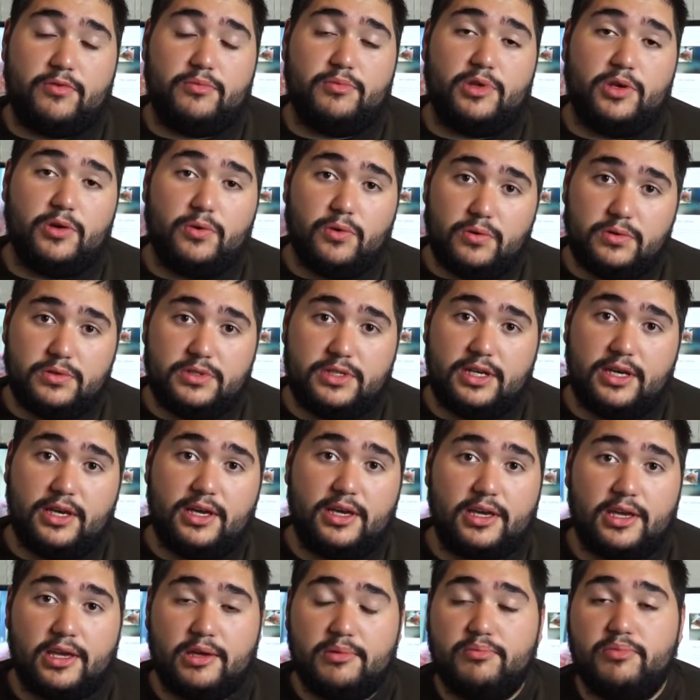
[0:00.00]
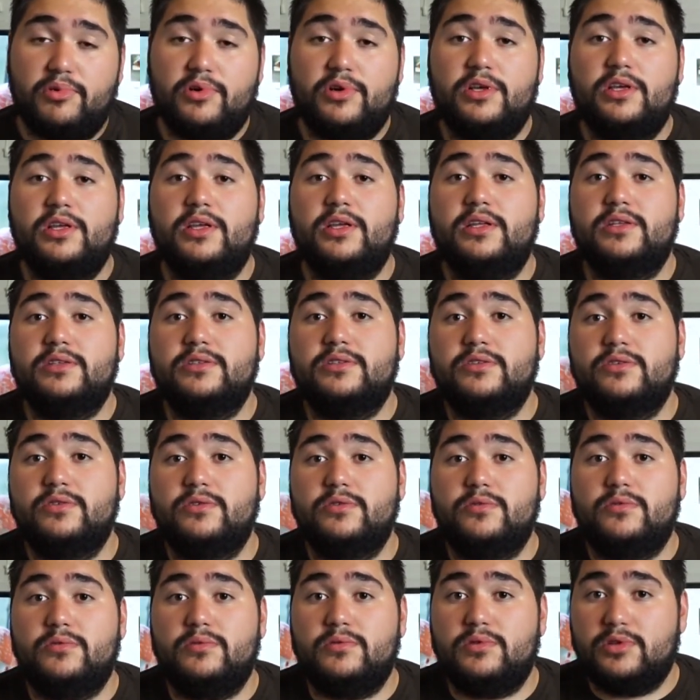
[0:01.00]
from the old tank and put it
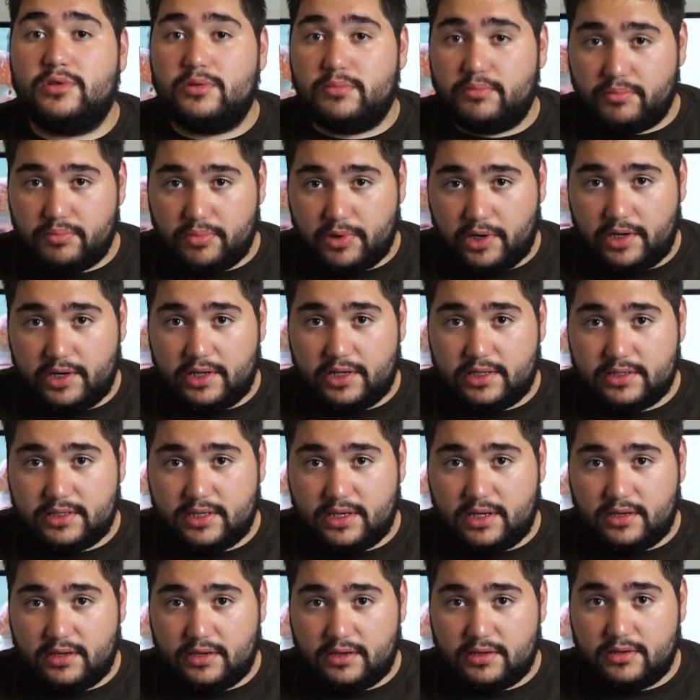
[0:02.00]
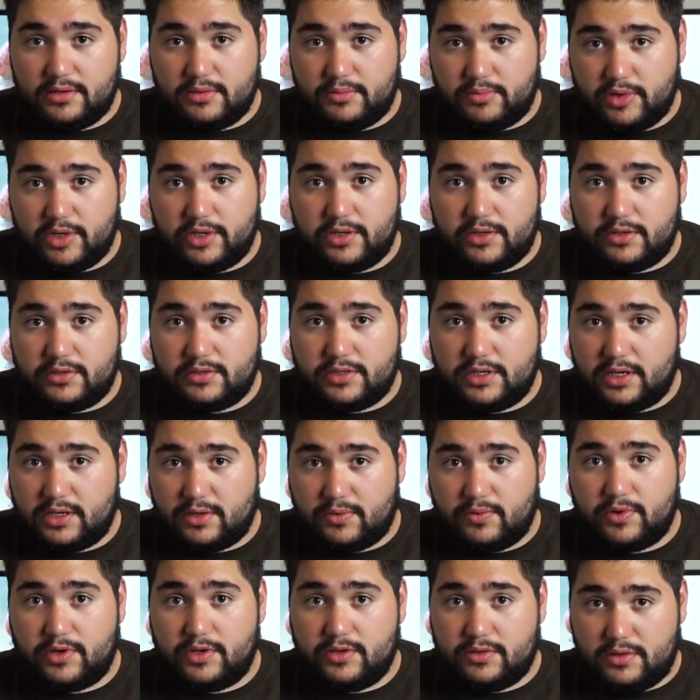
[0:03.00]
into your breeding tank, your breeder tank,
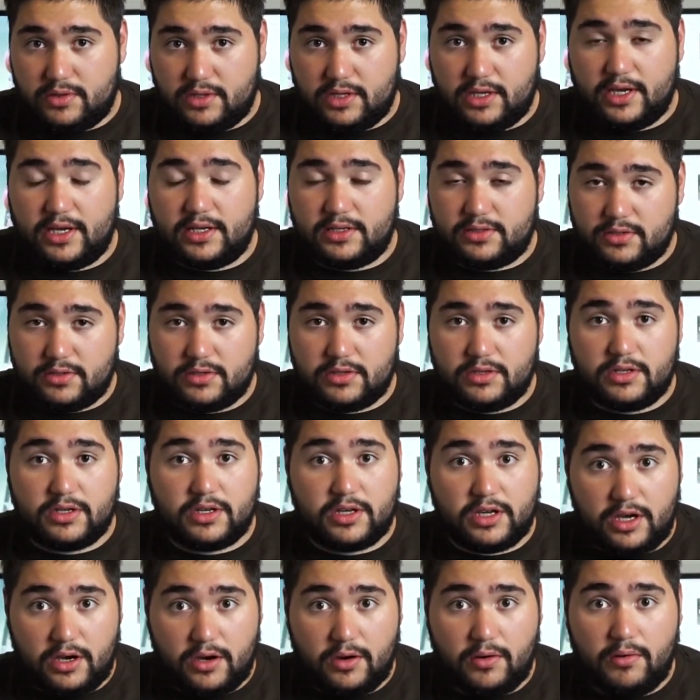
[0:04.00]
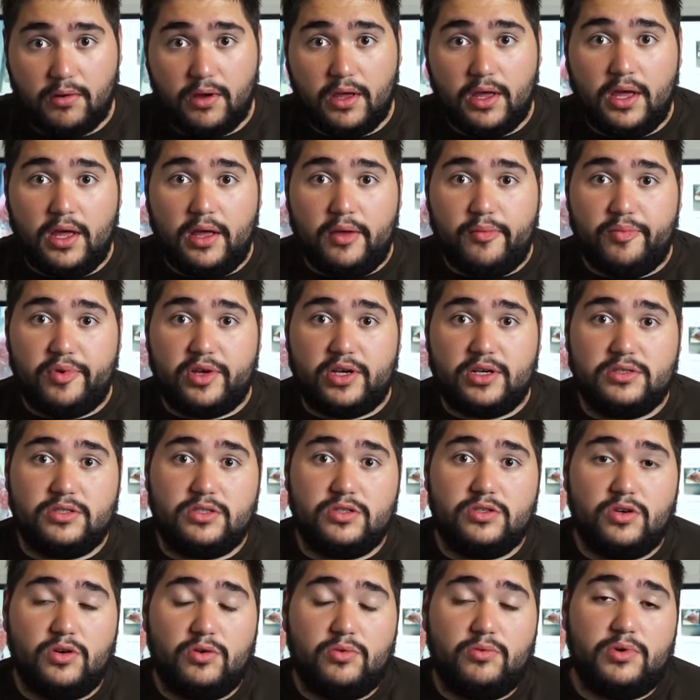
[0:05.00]
where the eggs are going to go, because
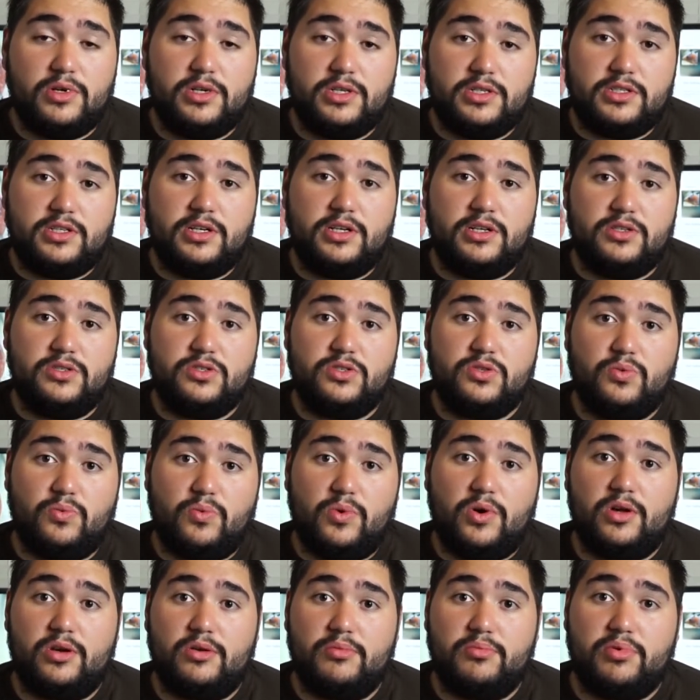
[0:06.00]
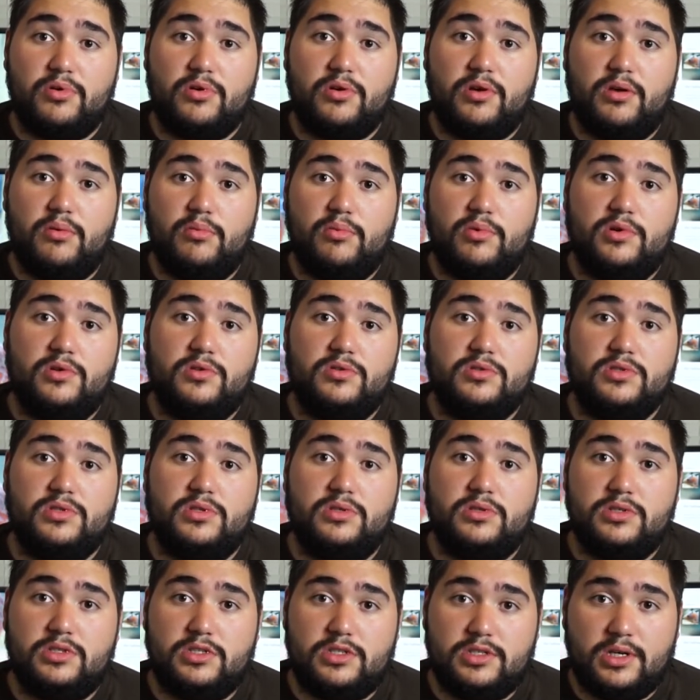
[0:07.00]
you don't want to change the water
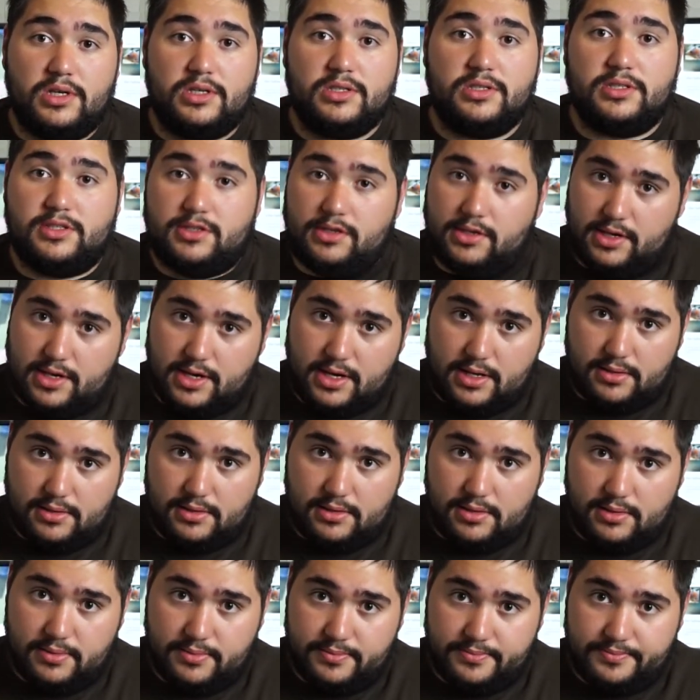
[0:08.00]
parameters just yet.